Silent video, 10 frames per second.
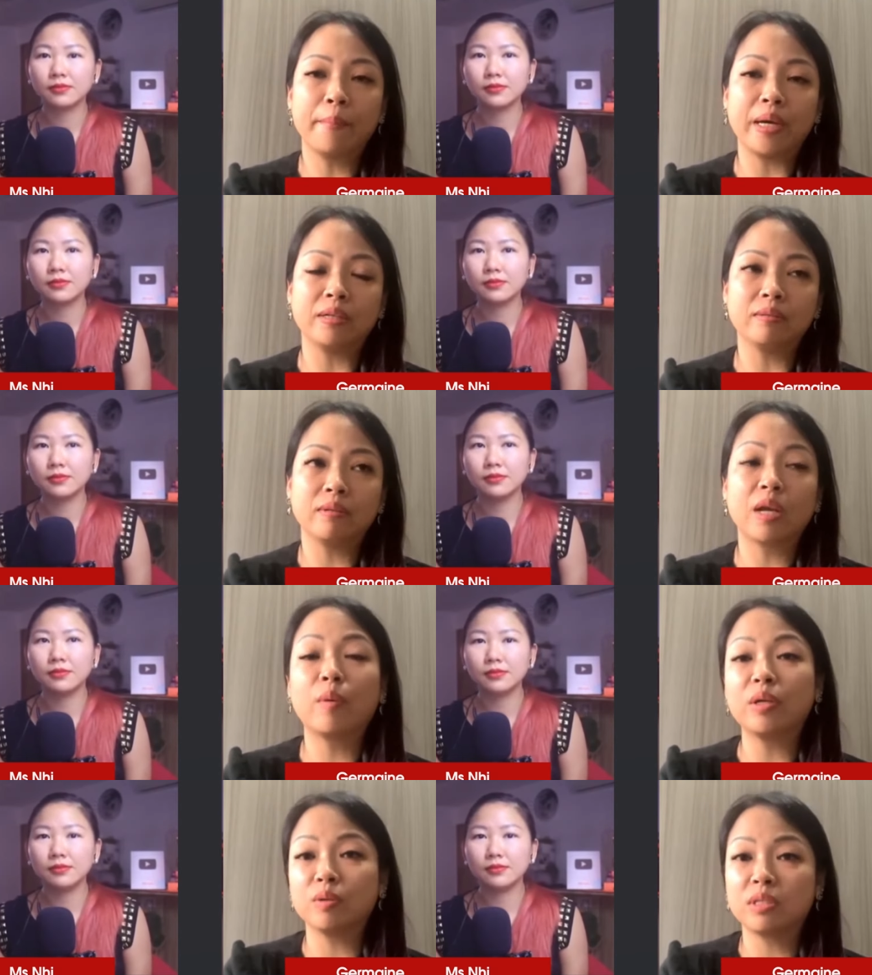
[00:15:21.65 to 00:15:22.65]
Speaker 1: But mm.
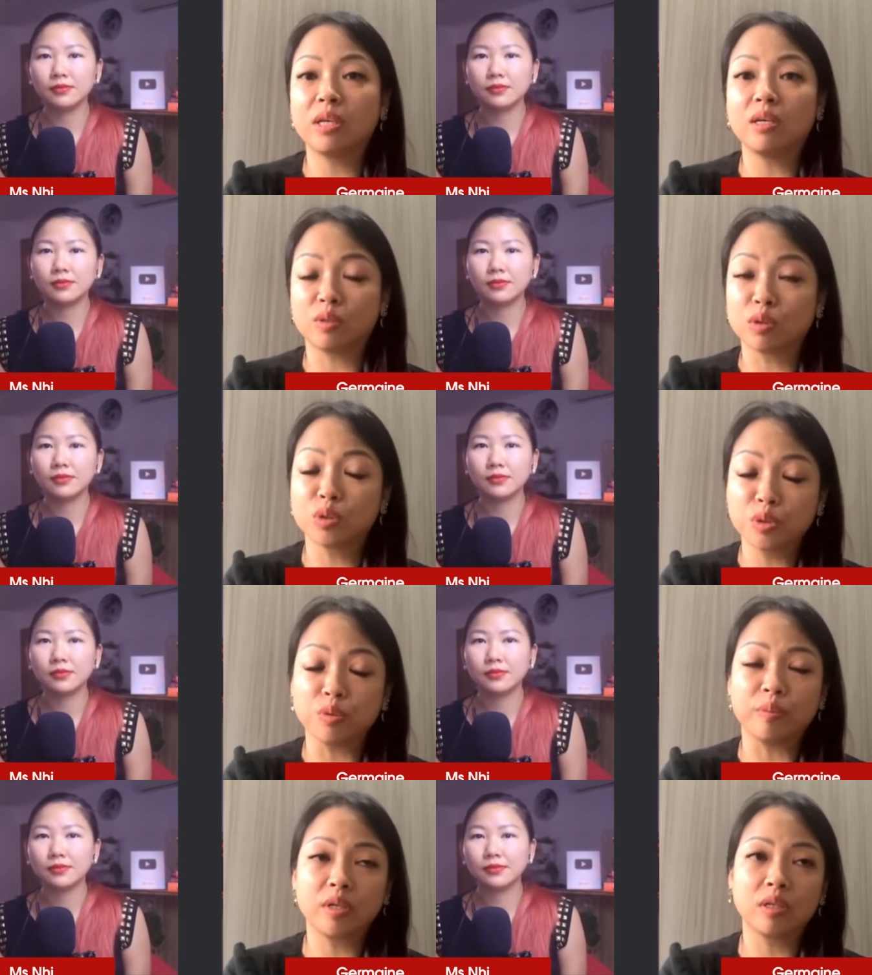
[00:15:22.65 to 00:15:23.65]
like what you say, it's also
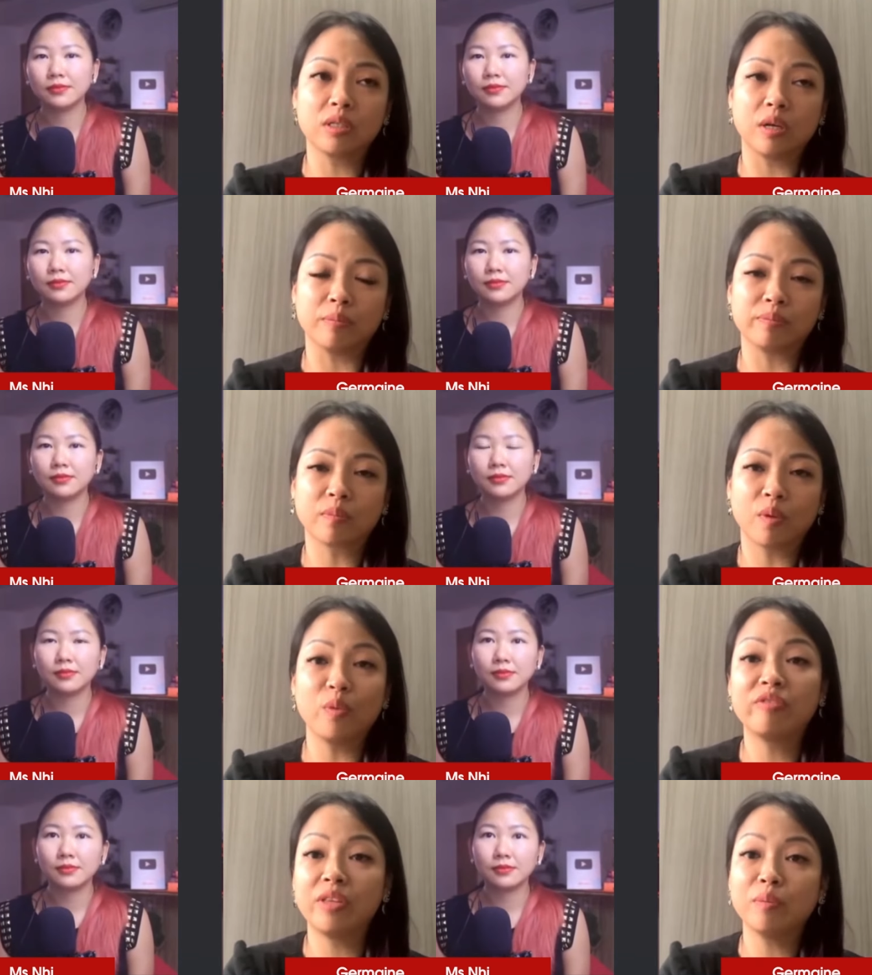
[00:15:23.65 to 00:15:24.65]
true because um,
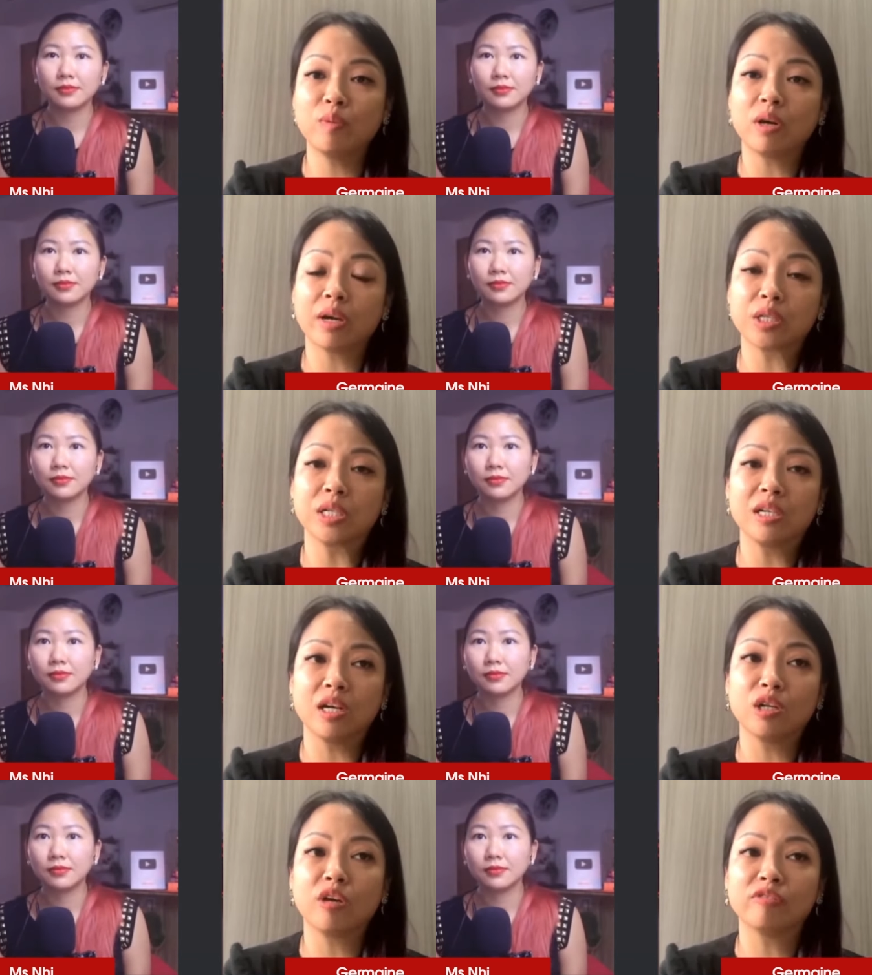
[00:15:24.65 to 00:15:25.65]
with teamwork, actually,
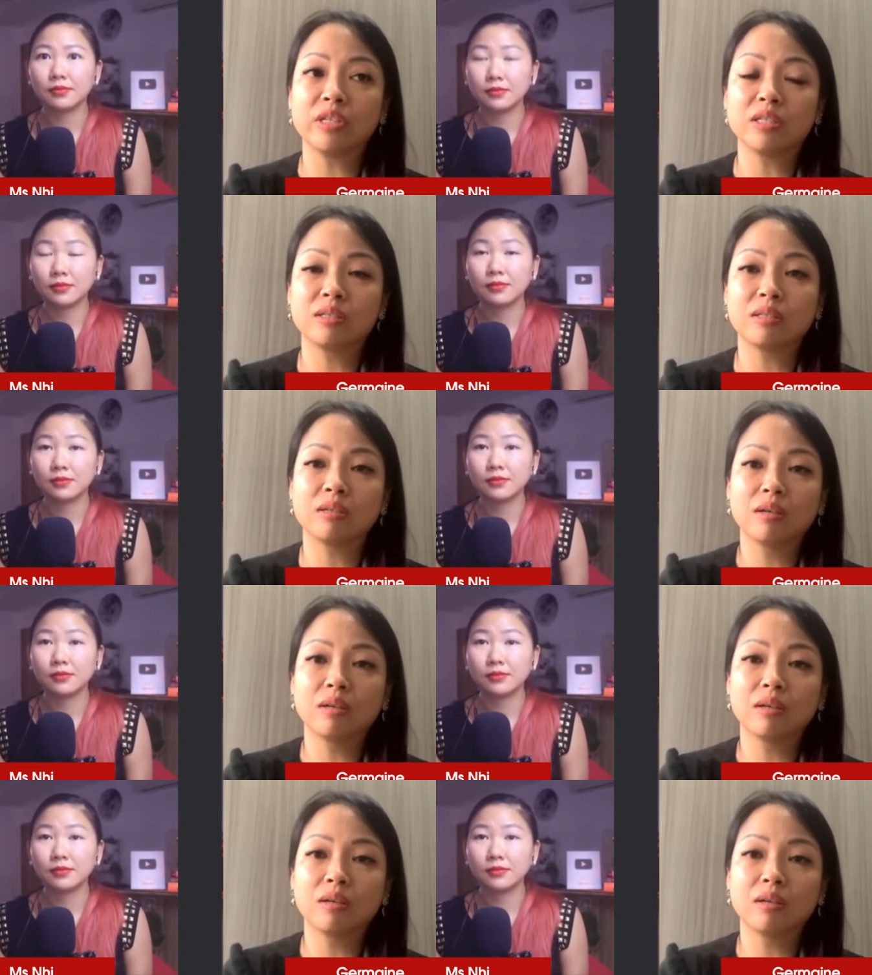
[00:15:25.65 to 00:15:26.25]
a lot of things